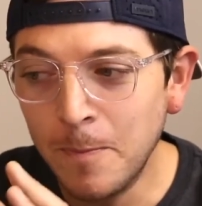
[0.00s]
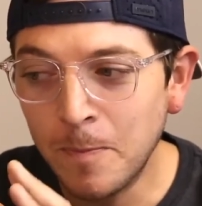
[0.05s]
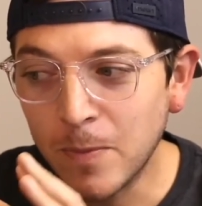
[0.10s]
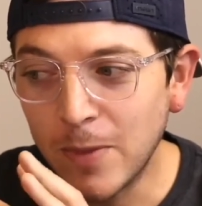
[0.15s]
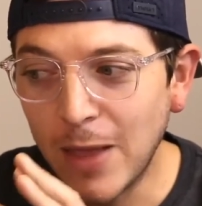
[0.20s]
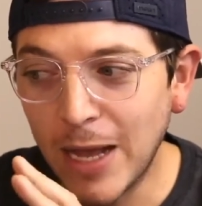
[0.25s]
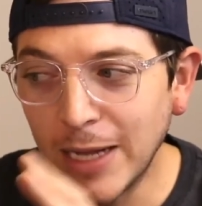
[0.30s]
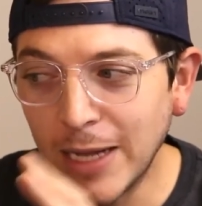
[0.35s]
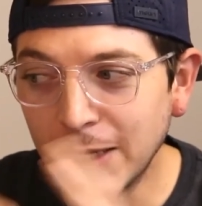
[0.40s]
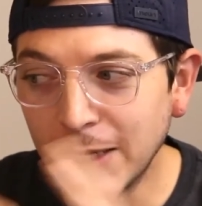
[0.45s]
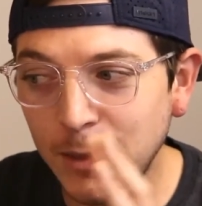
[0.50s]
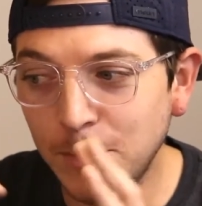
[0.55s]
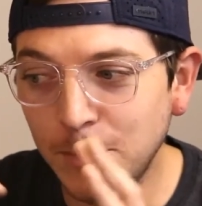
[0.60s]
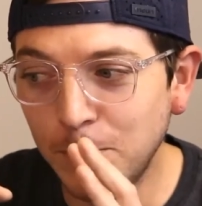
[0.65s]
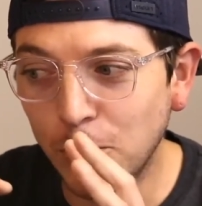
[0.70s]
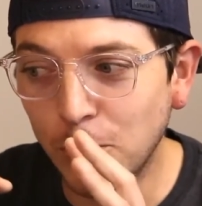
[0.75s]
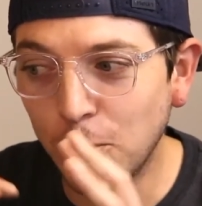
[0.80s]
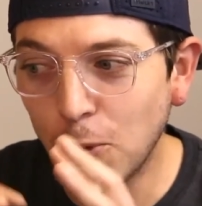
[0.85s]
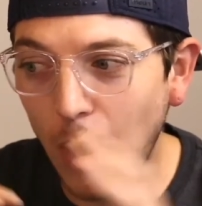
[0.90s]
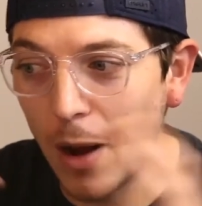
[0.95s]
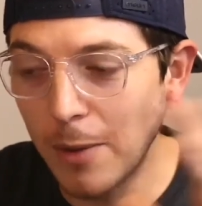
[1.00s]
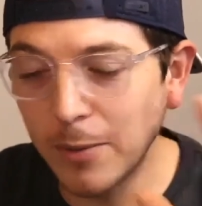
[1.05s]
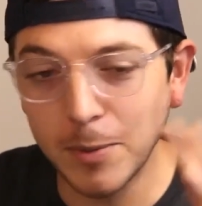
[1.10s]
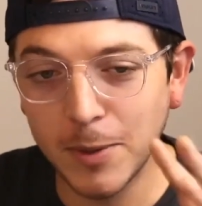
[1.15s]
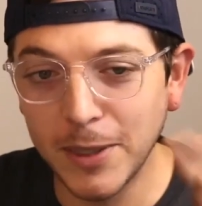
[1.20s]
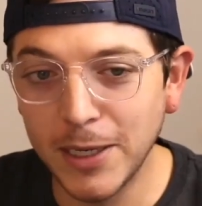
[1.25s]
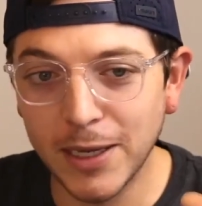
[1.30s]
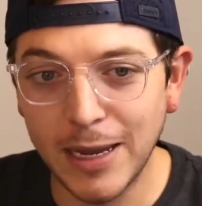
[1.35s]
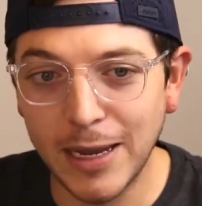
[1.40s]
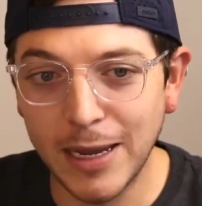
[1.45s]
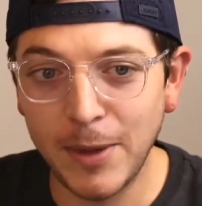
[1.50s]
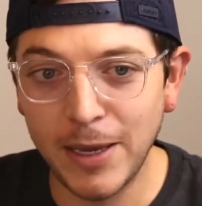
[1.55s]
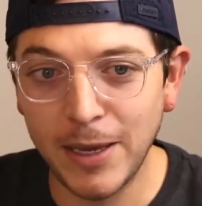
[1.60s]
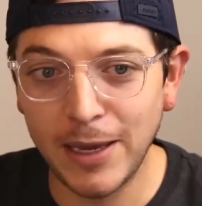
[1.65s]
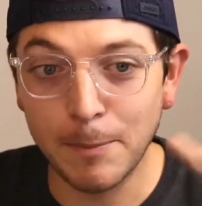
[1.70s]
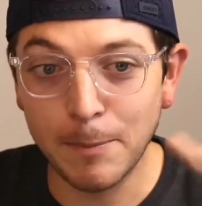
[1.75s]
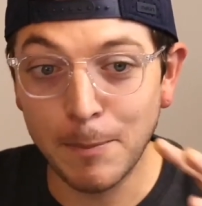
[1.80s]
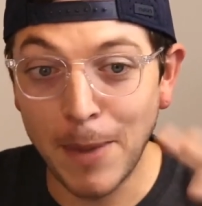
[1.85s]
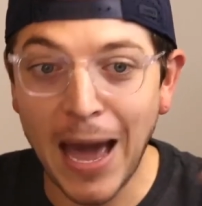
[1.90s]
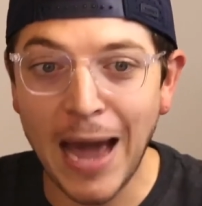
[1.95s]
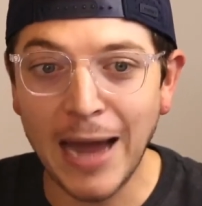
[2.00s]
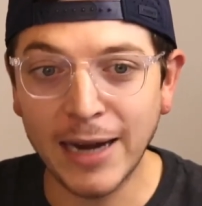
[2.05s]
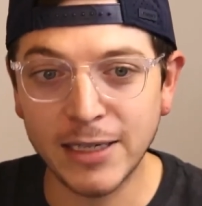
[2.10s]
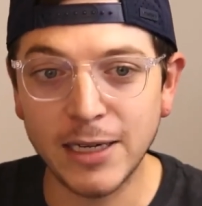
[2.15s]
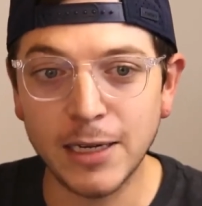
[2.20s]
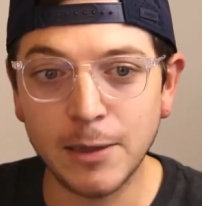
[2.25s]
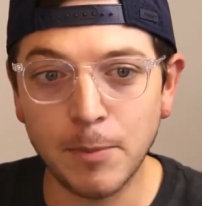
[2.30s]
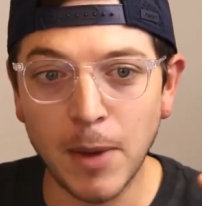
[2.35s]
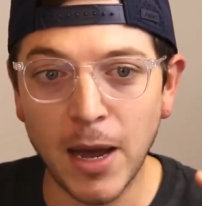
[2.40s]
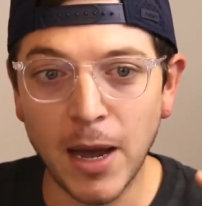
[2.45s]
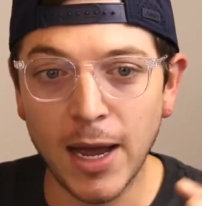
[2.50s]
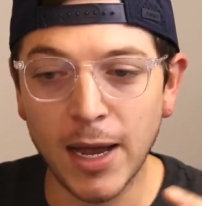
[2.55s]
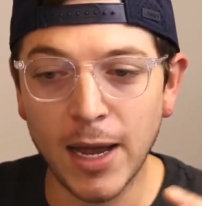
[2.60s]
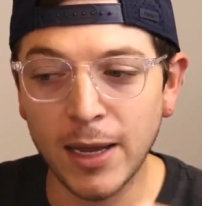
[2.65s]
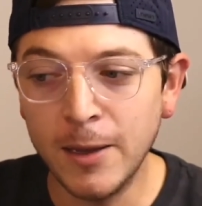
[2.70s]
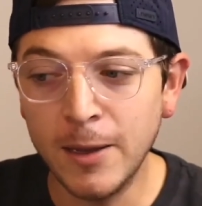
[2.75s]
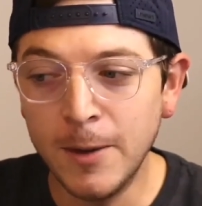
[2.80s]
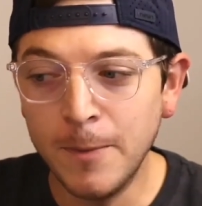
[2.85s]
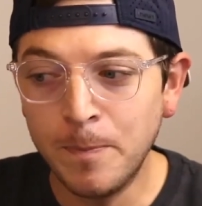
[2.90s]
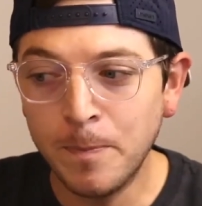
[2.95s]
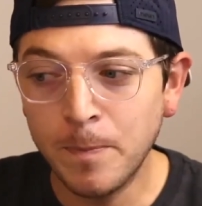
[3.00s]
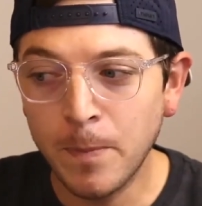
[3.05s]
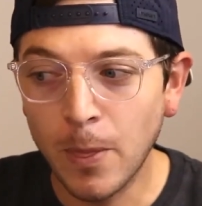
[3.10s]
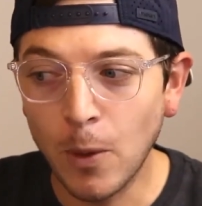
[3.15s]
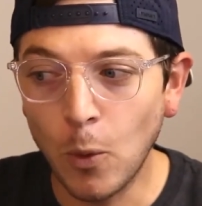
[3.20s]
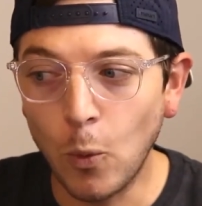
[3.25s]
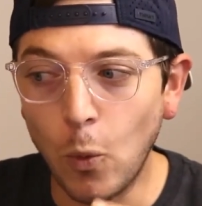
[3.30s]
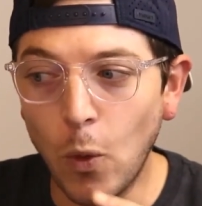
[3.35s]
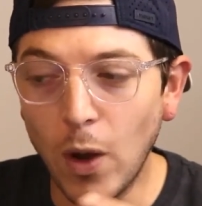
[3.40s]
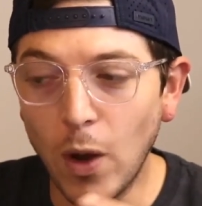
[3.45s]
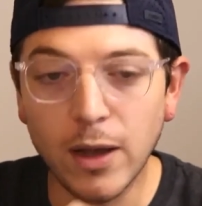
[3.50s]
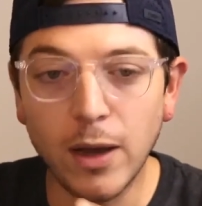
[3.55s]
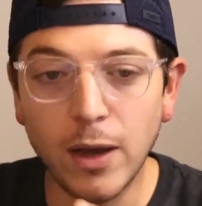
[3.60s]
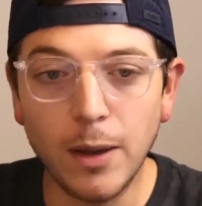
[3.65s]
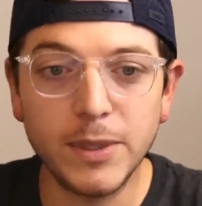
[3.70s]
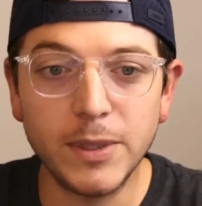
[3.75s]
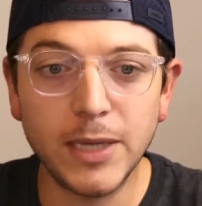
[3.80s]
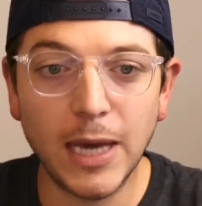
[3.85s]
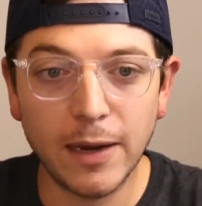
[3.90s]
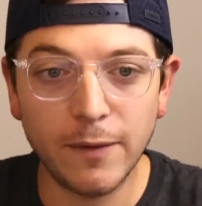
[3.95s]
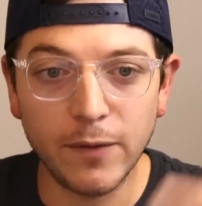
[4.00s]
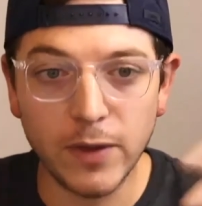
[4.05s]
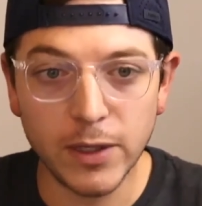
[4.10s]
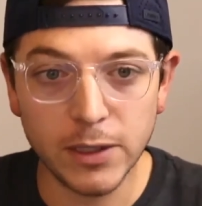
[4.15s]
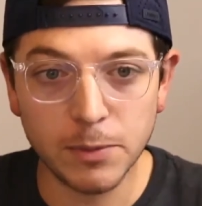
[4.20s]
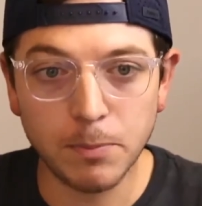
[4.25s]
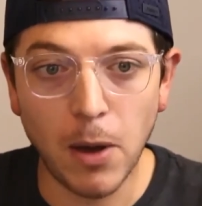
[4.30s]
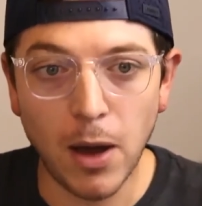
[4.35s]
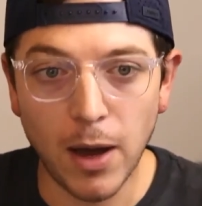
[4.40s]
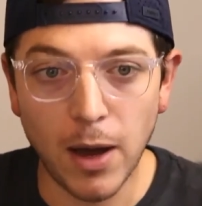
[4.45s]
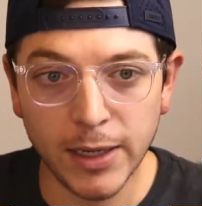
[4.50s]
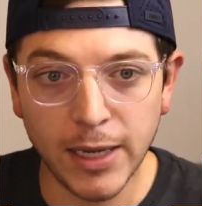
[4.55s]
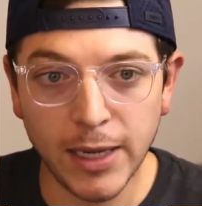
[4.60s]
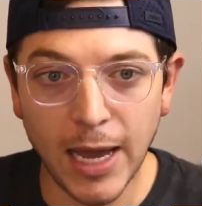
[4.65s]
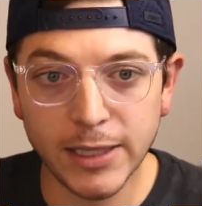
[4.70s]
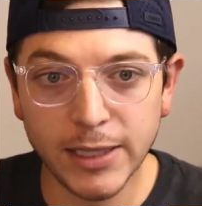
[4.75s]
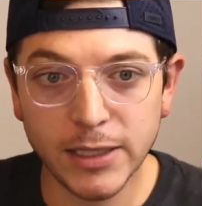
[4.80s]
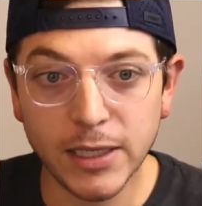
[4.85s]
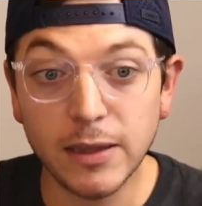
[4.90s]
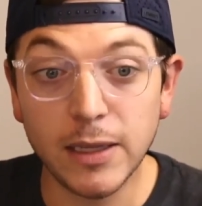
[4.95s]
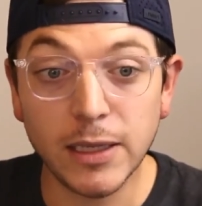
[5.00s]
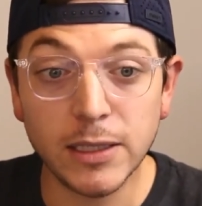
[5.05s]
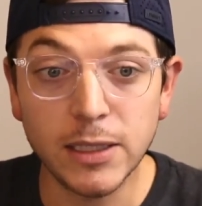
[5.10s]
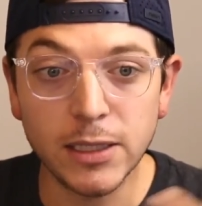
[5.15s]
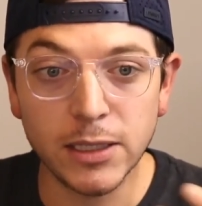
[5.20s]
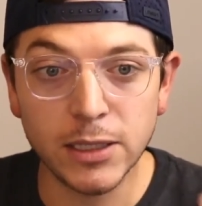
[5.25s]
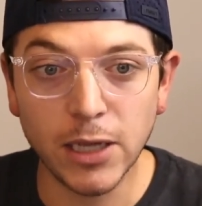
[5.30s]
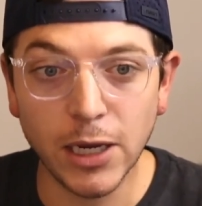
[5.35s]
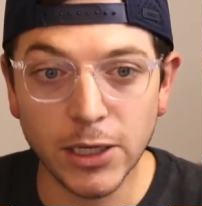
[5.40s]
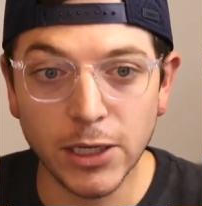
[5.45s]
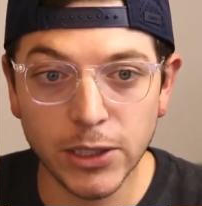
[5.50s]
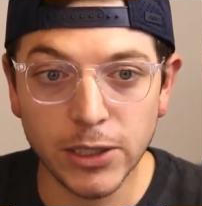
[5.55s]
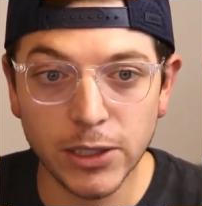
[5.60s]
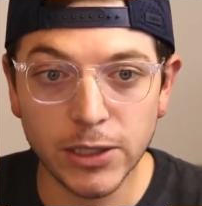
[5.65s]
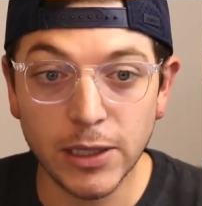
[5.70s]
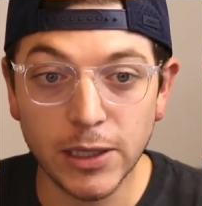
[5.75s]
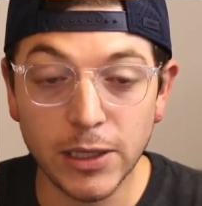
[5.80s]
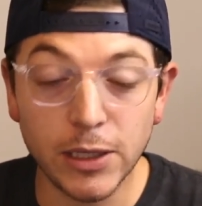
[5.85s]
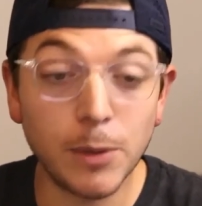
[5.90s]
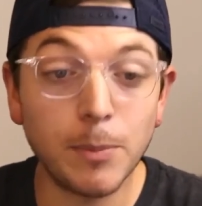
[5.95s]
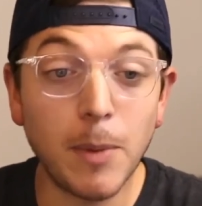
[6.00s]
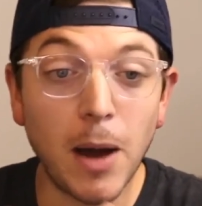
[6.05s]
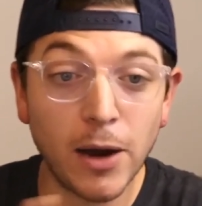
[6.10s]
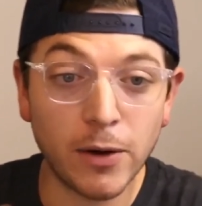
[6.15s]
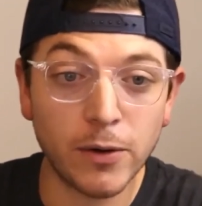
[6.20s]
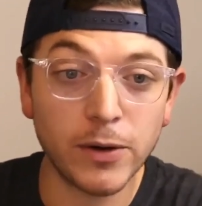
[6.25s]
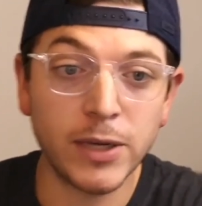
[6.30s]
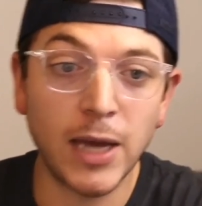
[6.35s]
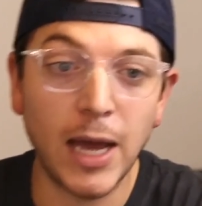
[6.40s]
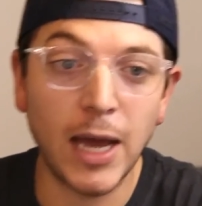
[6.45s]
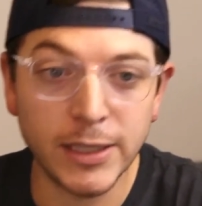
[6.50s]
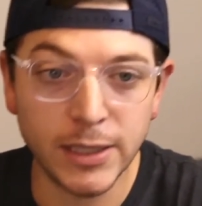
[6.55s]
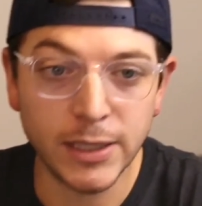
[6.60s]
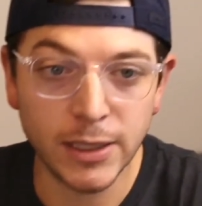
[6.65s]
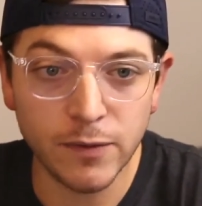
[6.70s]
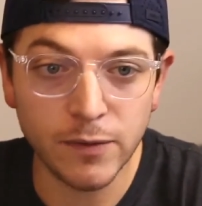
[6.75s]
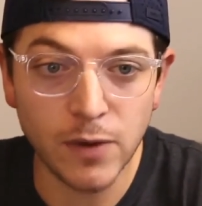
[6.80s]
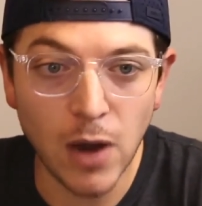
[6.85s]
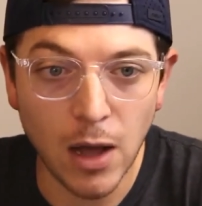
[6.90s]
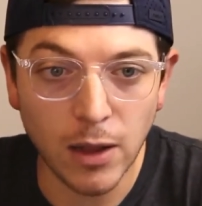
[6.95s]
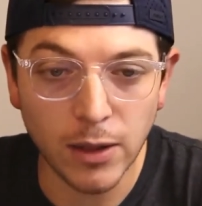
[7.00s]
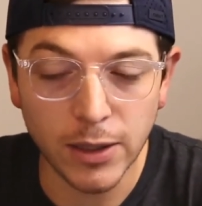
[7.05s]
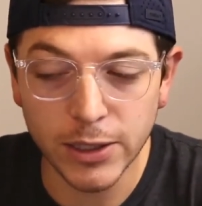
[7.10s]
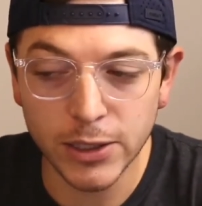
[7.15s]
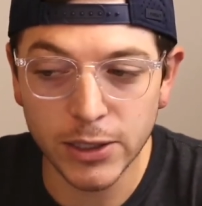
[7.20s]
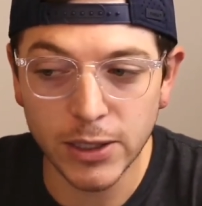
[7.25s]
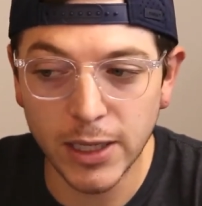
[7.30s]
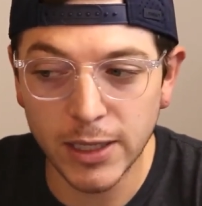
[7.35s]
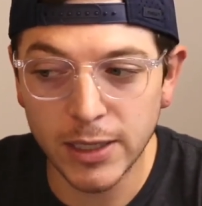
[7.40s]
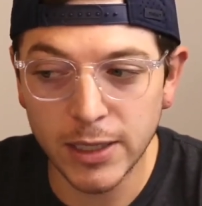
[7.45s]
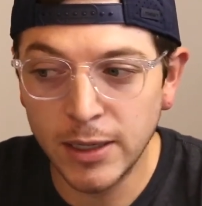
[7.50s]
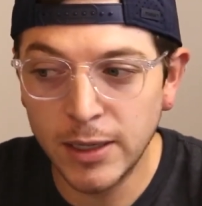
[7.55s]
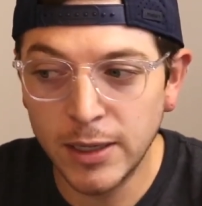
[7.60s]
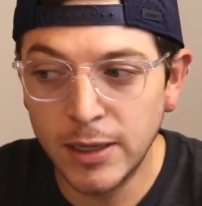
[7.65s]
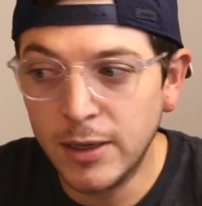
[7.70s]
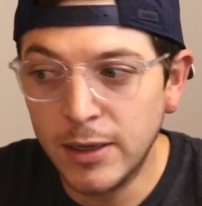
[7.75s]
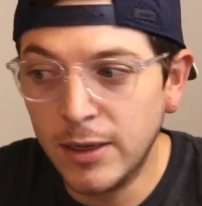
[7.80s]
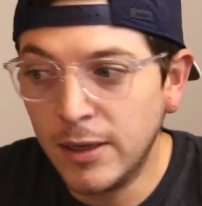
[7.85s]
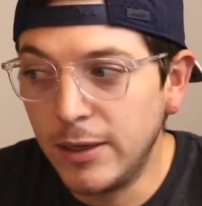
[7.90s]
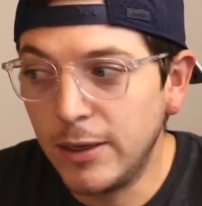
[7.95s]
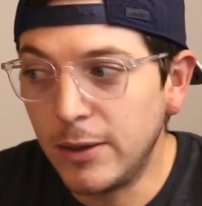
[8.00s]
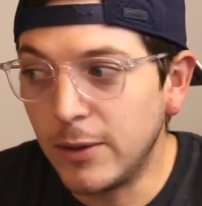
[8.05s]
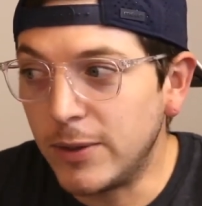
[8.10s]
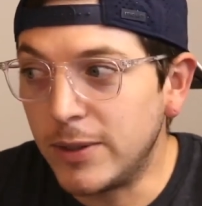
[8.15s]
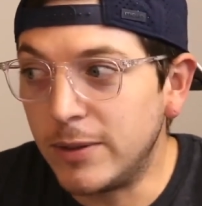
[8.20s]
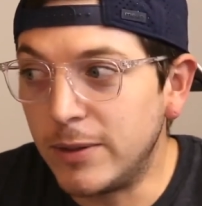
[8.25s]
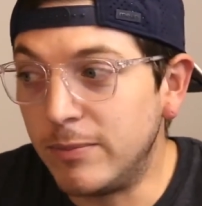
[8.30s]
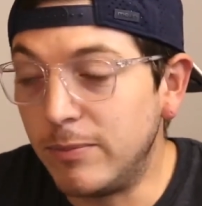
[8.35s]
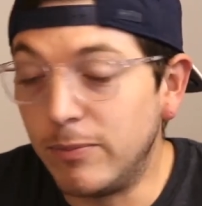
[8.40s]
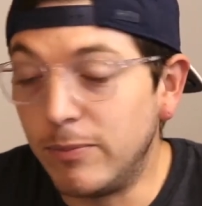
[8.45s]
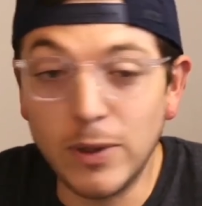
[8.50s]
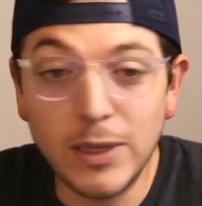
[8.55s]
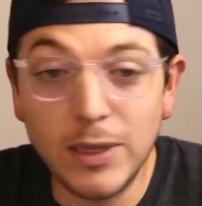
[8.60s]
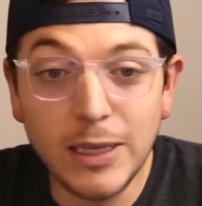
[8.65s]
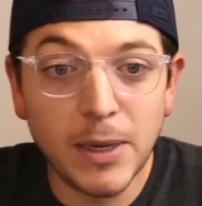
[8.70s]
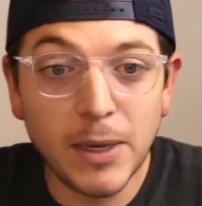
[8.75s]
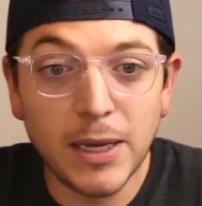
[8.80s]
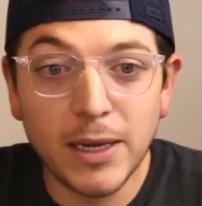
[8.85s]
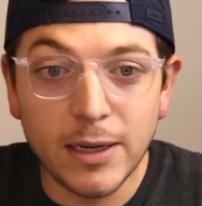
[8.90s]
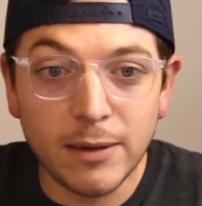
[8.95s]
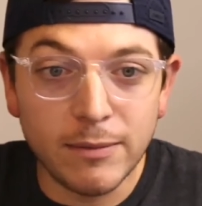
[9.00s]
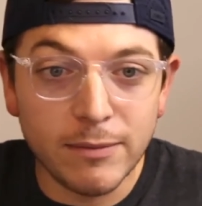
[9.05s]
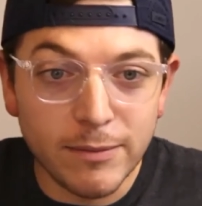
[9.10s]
that's probably going to be impacted by what comes out of this podcast and these discussions and the democratizing of knowledge that, has really been